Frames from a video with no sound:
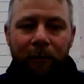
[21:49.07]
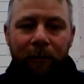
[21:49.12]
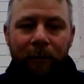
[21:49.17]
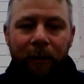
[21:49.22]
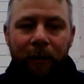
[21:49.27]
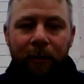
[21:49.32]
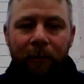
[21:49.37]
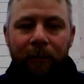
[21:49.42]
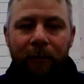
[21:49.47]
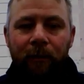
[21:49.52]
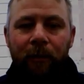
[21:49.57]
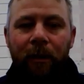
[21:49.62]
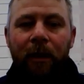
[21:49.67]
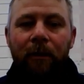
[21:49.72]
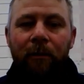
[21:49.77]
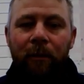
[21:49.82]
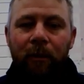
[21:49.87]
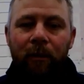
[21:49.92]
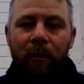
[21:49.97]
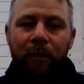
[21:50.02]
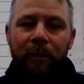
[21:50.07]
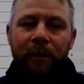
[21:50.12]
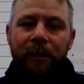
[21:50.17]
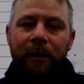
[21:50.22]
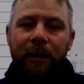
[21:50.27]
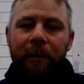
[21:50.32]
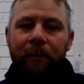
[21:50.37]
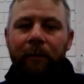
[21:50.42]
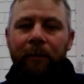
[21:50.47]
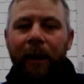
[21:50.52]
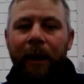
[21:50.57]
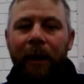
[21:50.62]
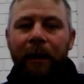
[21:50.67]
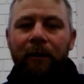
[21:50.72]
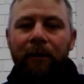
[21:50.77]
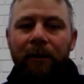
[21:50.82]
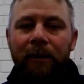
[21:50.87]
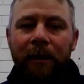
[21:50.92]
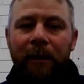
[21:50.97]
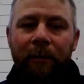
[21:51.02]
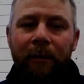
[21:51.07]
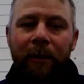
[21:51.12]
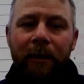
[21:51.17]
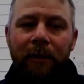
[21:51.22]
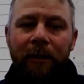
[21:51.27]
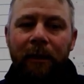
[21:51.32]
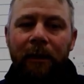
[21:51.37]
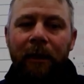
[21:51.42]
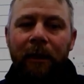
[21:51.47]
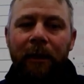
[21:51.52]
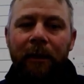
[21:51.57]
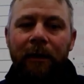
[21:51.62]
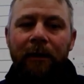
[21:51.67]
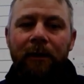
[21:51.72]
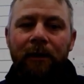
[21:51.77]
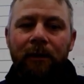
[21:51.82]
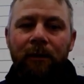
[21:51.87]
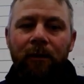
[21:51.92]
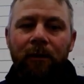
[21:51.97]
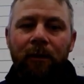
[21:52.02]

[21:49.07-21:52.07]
a feel of a rope or a step back or something, so they can